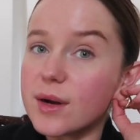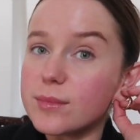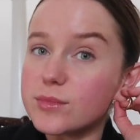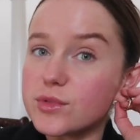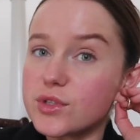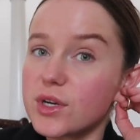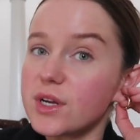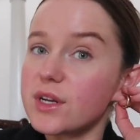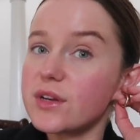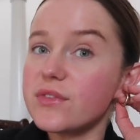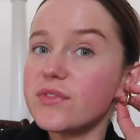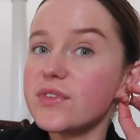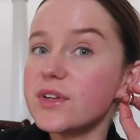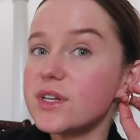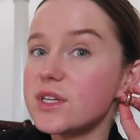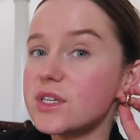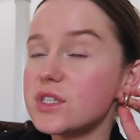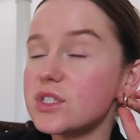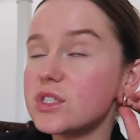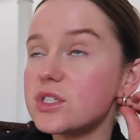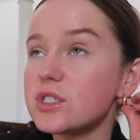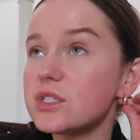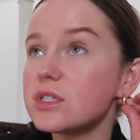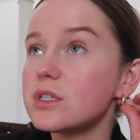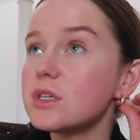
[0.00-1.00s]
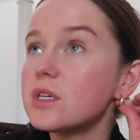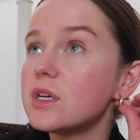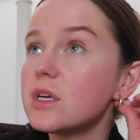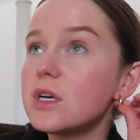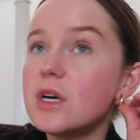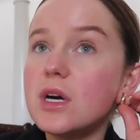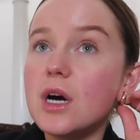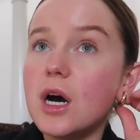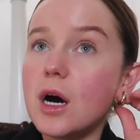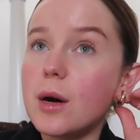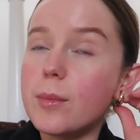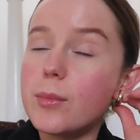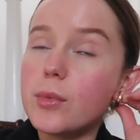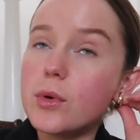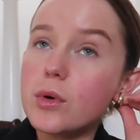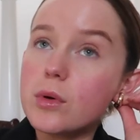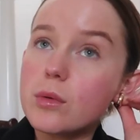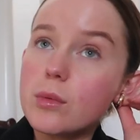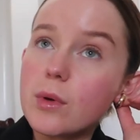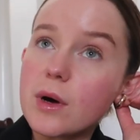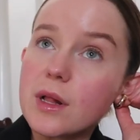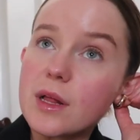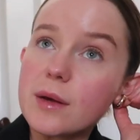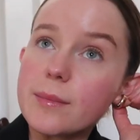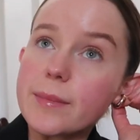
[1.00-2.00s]
I'm trying to finish a
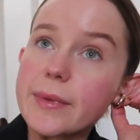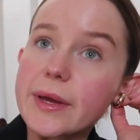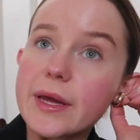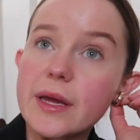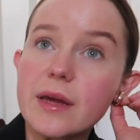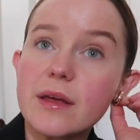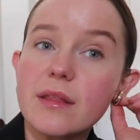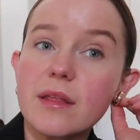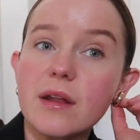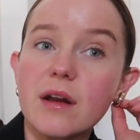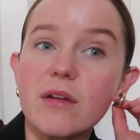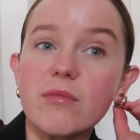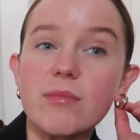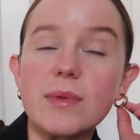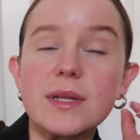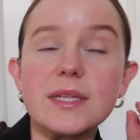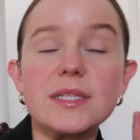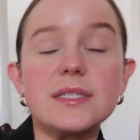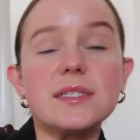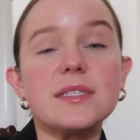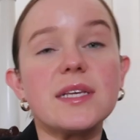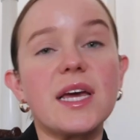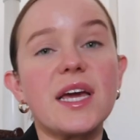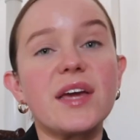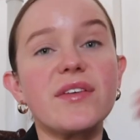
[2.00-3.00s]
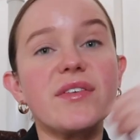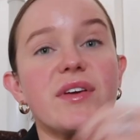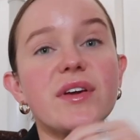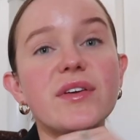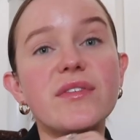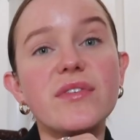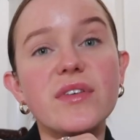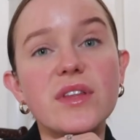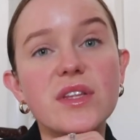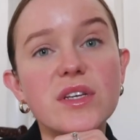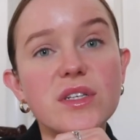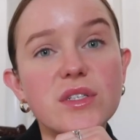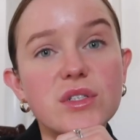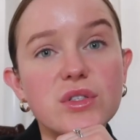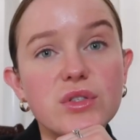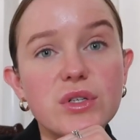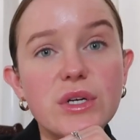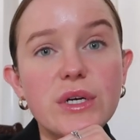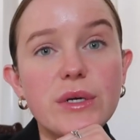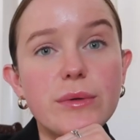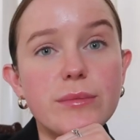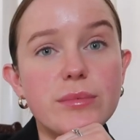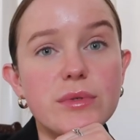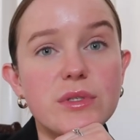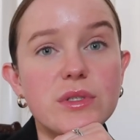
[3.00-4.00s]
book while I'm here that I've been saving for this
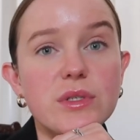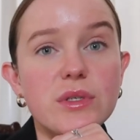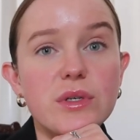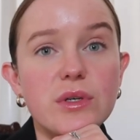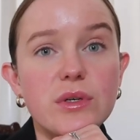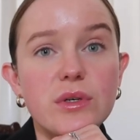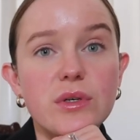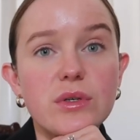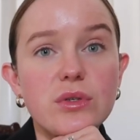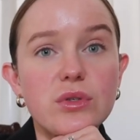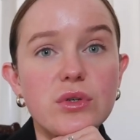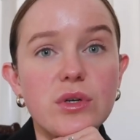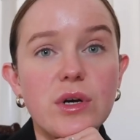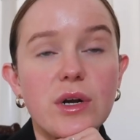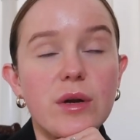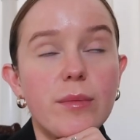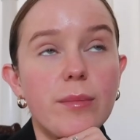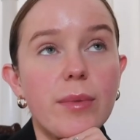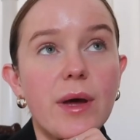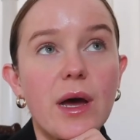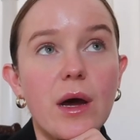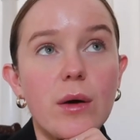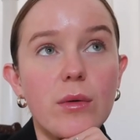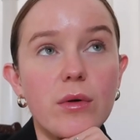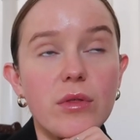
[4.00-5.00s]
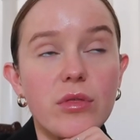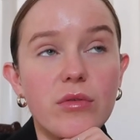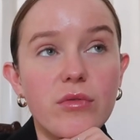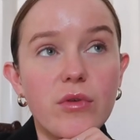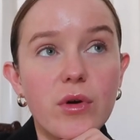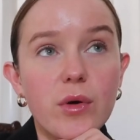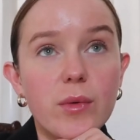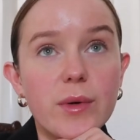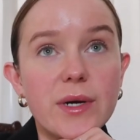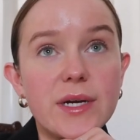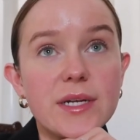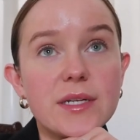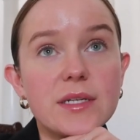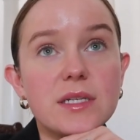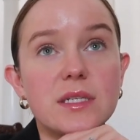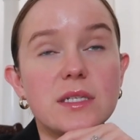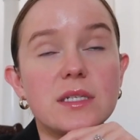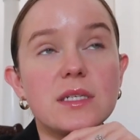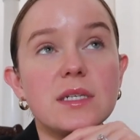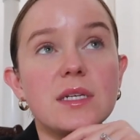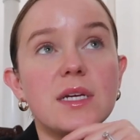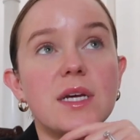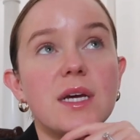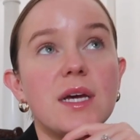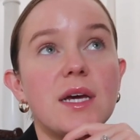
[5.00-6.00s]
trip, so trying to power through
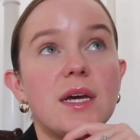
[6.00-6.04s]
it.